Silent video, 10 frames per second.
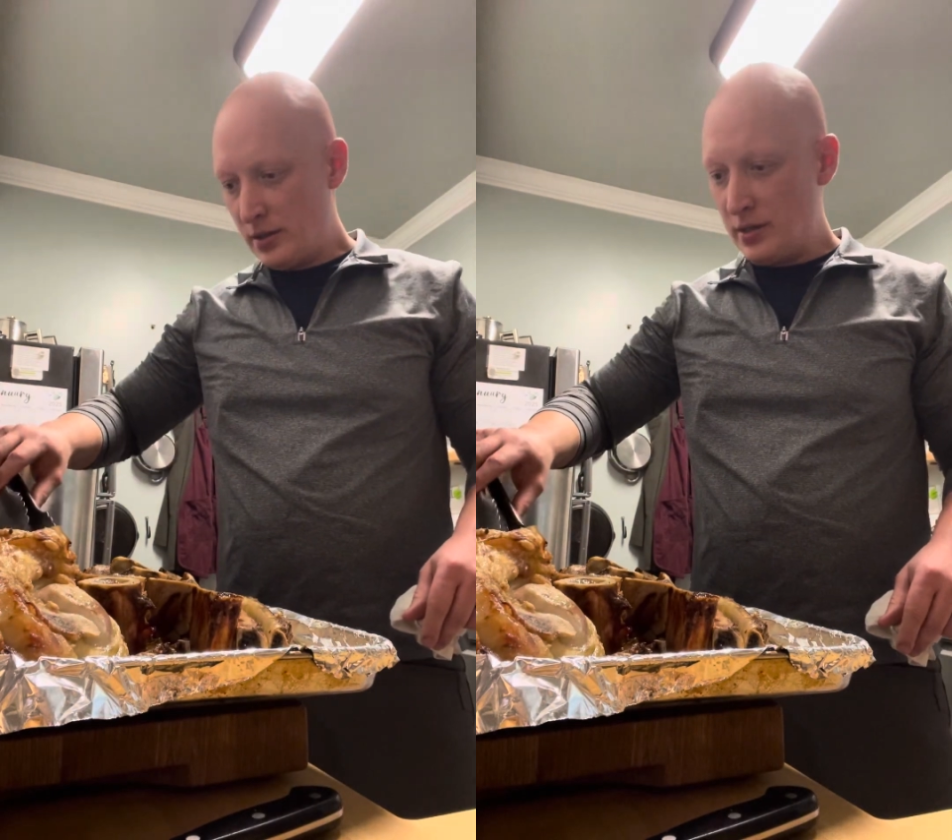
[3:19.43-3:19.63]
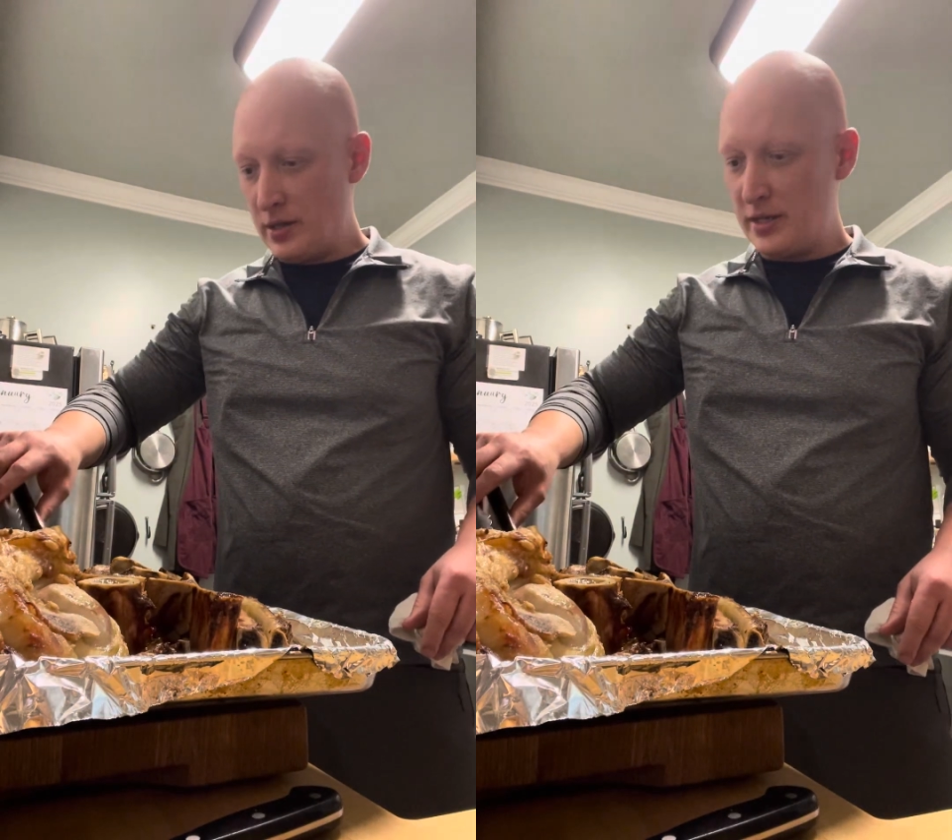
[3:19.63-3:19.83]

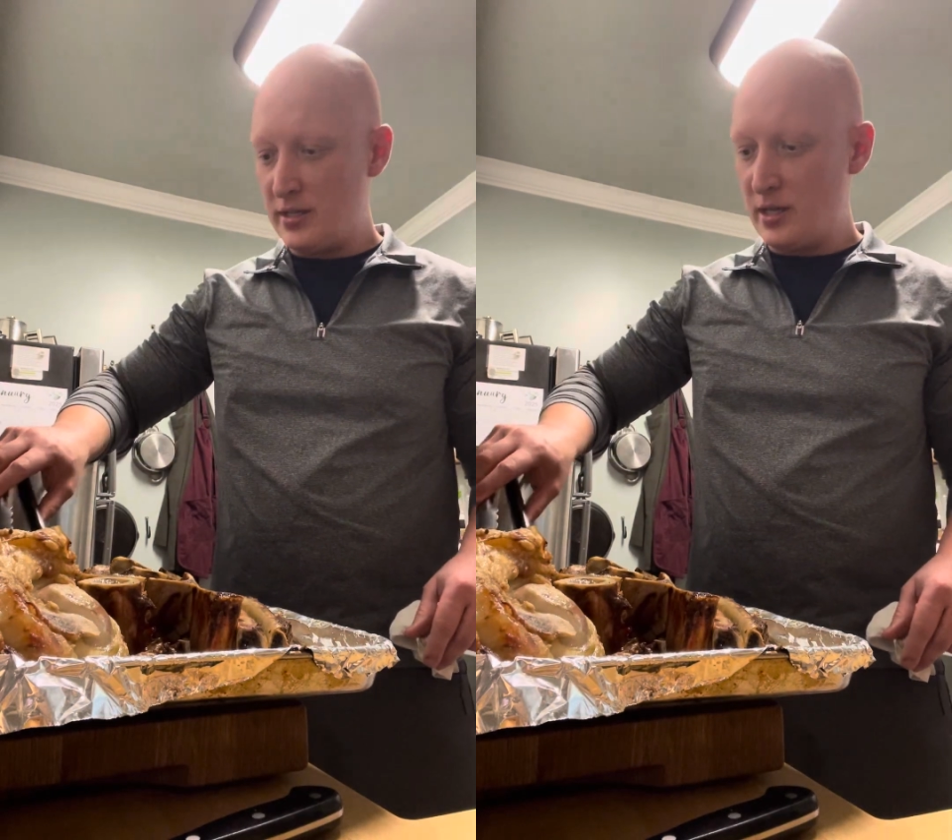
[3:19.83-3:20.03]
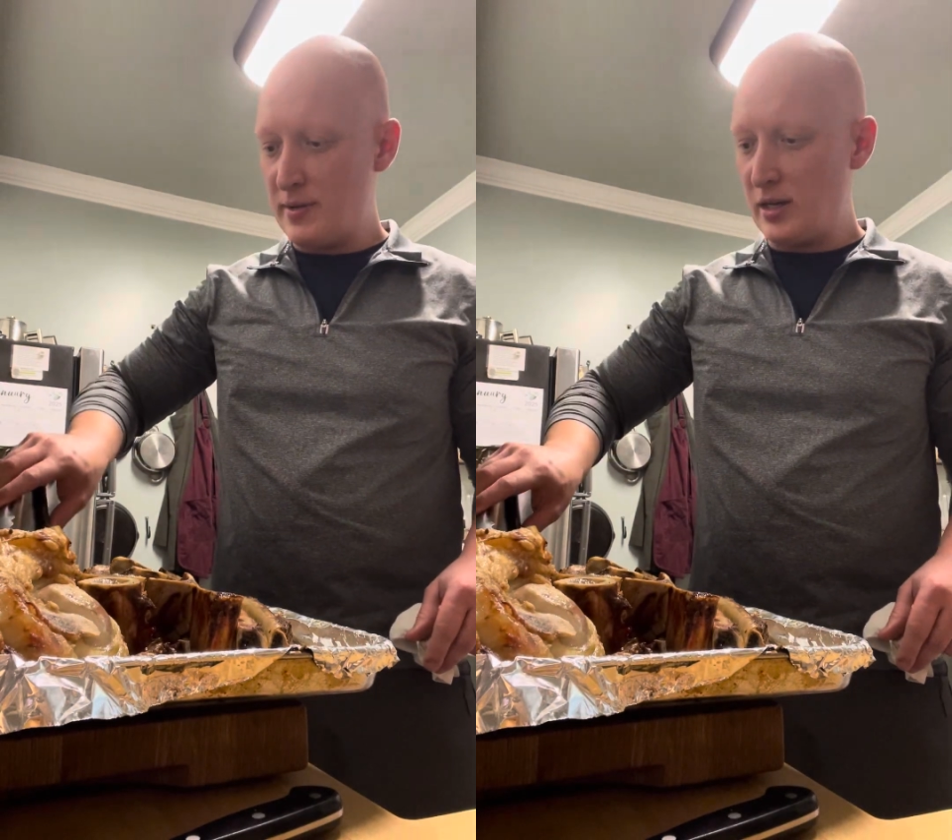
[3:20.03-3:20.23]
Nice
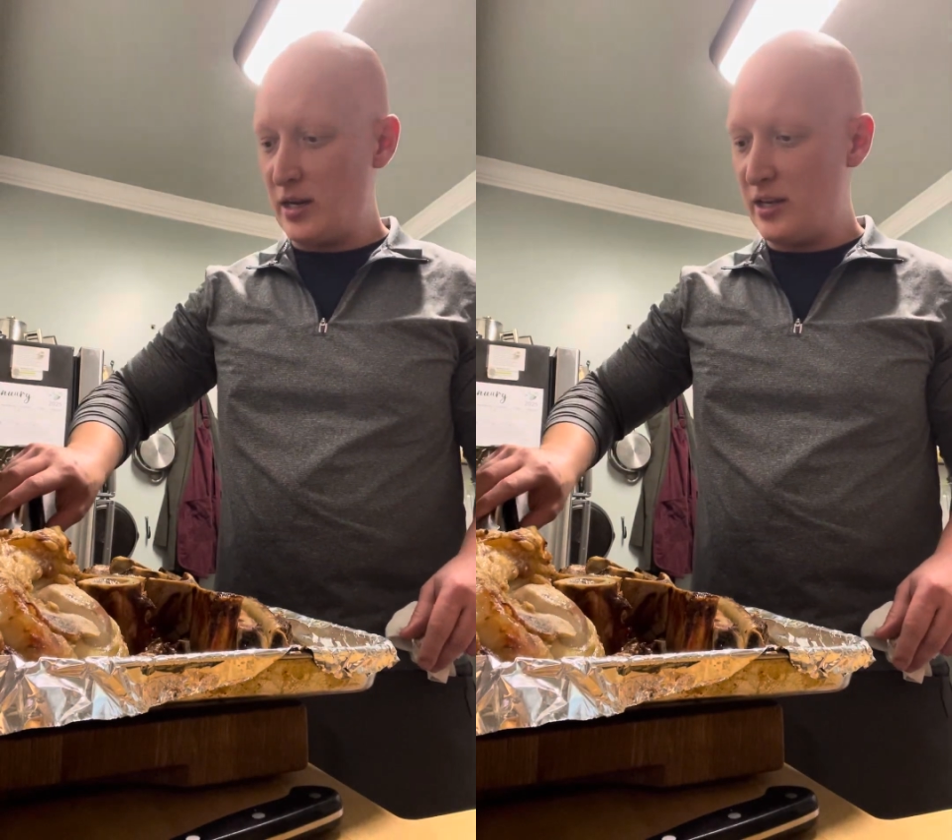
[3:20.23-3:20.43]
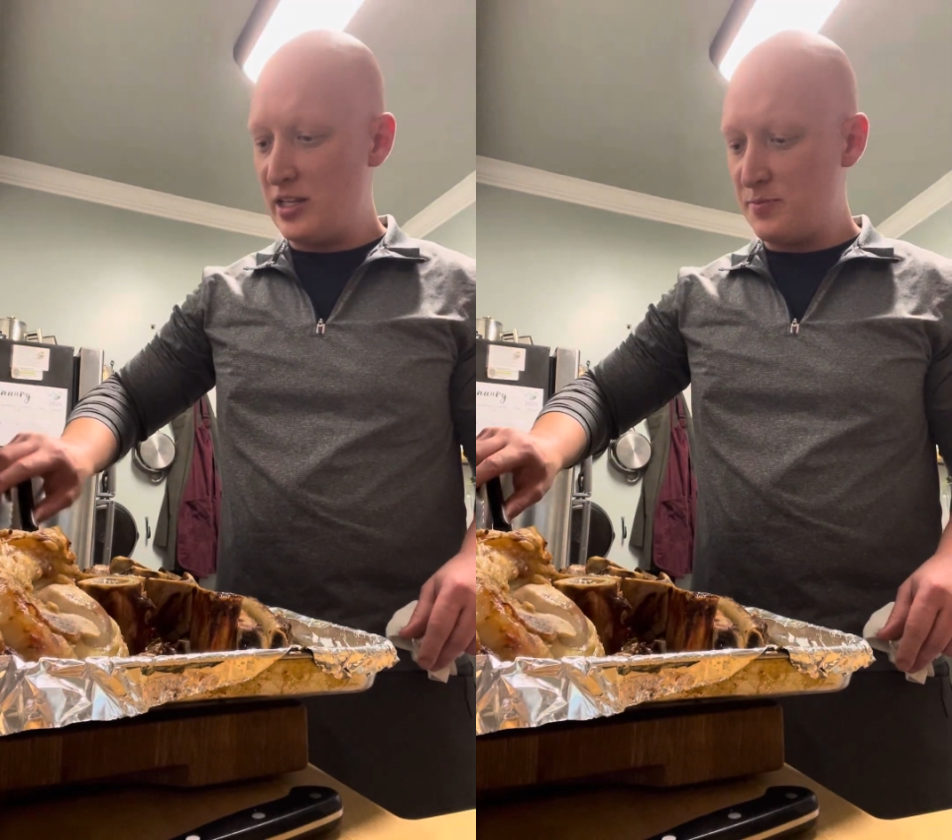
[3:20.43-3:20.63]
thing about a
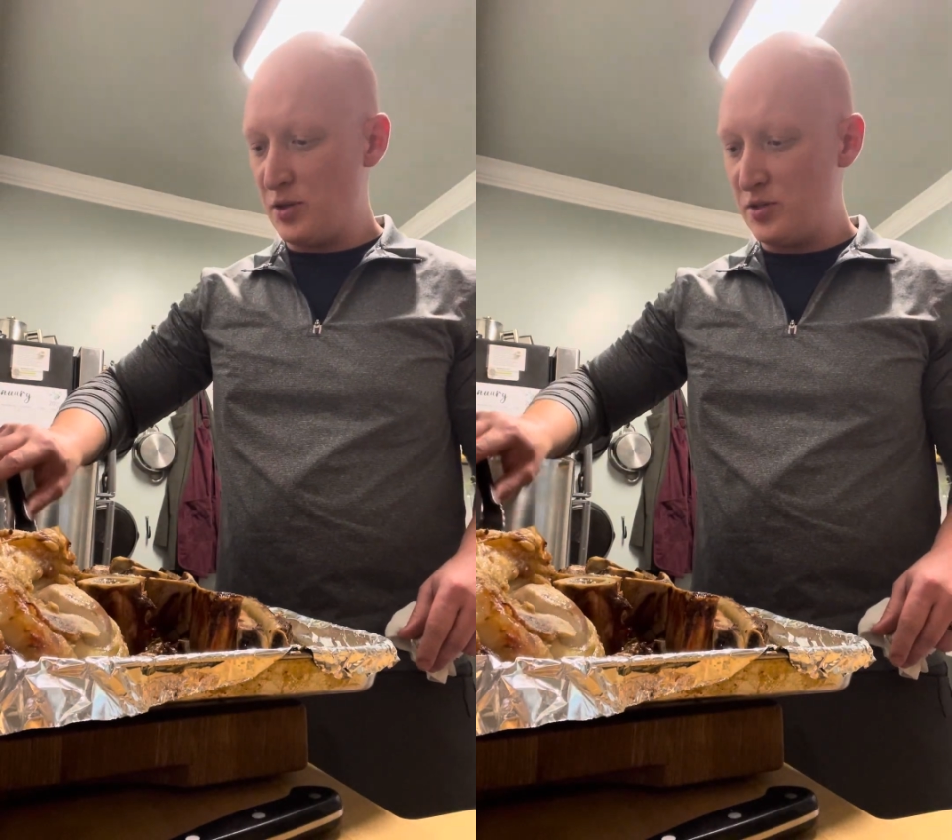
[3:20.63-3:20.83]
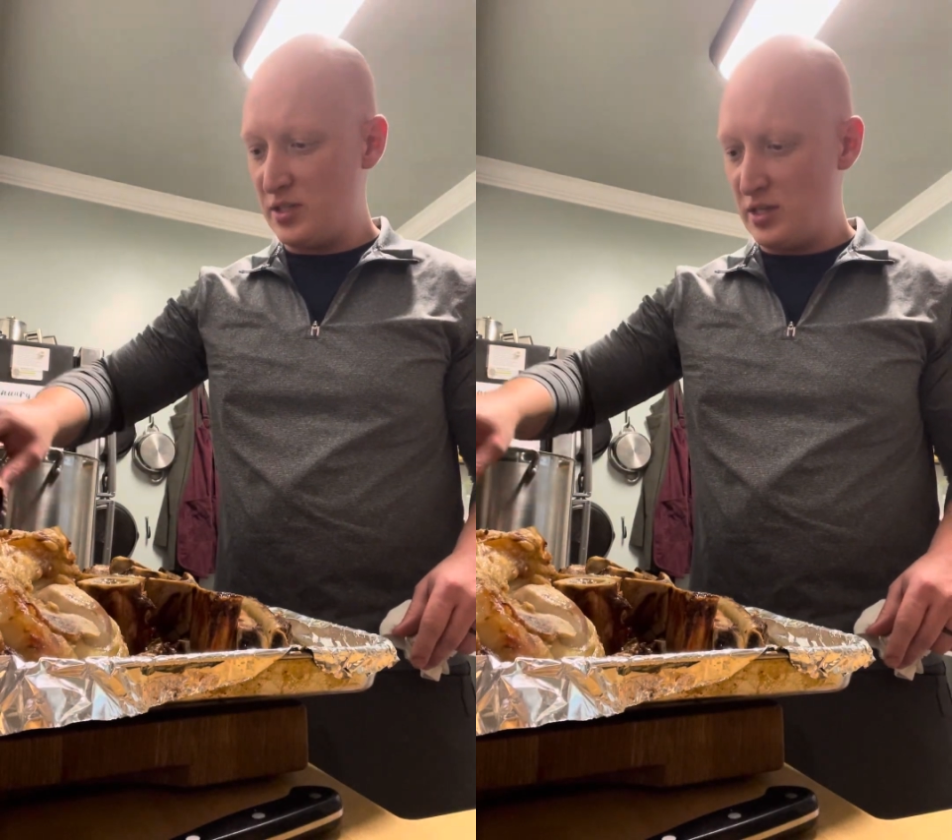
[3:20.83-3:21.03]
lot of these
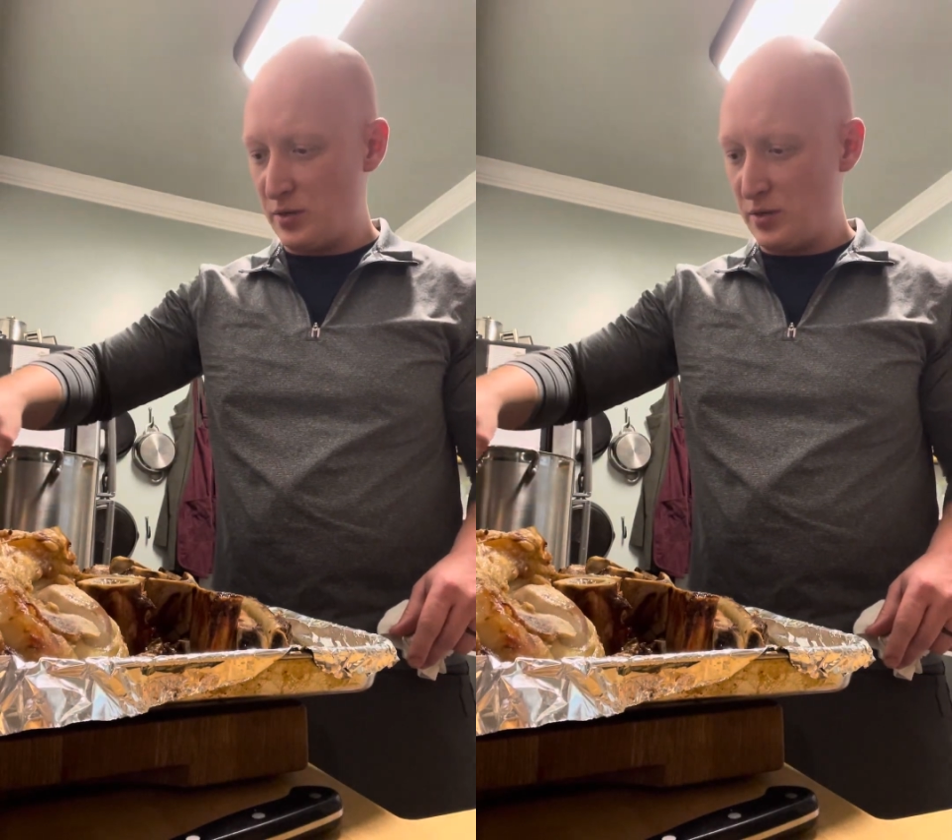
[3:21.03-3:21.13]
bones is